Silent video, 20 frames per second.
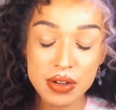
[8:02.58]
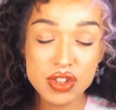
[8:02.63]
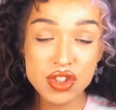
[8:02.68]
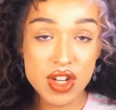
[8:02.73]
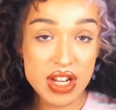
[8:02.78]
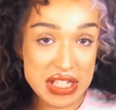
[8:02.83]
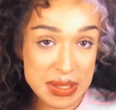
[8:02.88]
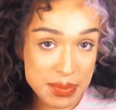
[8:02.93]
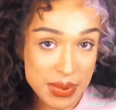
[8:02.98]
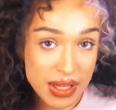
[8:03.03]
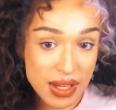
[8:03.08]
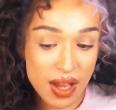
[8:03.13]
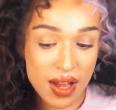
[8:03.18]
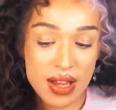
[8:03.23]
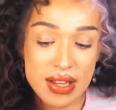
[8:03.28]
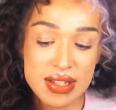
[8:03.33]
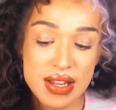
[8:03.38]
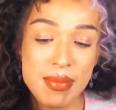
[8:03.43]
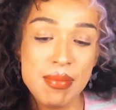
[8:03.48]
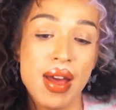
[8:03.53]
Just
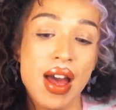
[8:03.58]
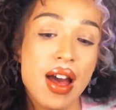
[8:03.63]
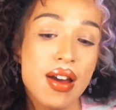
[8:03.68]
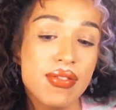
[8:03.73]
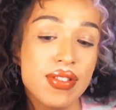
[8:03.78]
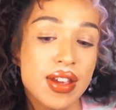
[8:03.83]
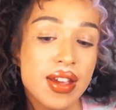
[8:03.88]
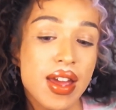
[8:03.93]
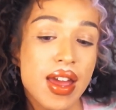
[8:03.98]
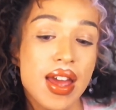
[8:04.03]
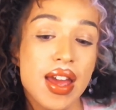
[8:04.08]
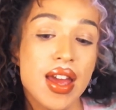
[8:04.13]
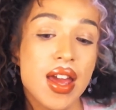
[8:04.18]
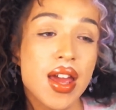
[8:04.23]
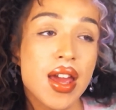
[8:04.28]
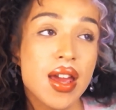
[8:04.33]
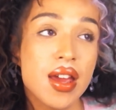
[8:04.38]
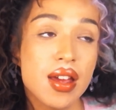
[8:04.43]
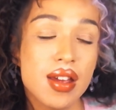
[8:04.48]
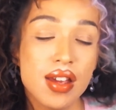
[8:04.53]
because I'm having
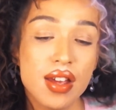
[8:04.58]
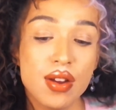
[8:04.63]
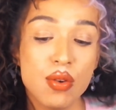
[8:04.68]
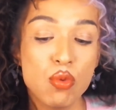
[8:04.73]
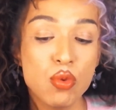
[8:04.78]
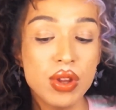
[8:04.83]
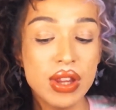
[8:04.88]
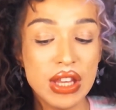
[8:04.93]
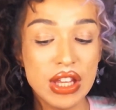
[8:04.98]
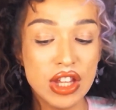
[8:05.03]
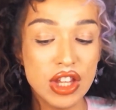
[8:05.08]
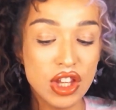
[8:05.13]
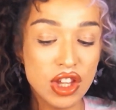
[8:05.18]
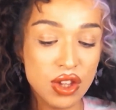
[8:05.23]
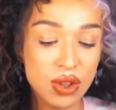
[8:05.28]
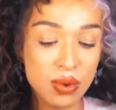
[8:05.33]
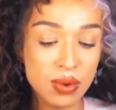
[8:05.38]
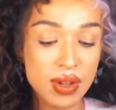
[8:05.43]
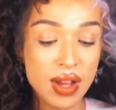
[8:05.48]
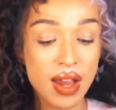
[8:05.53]
a really
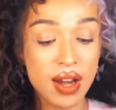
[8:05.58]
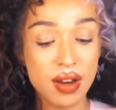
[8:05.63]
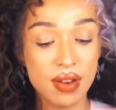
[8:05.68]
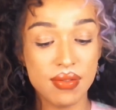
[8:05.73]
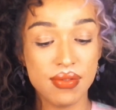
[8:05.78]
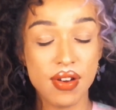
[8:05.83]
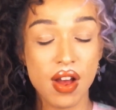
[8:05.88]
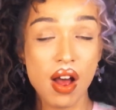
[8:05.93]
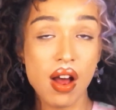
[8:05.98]
cute kind of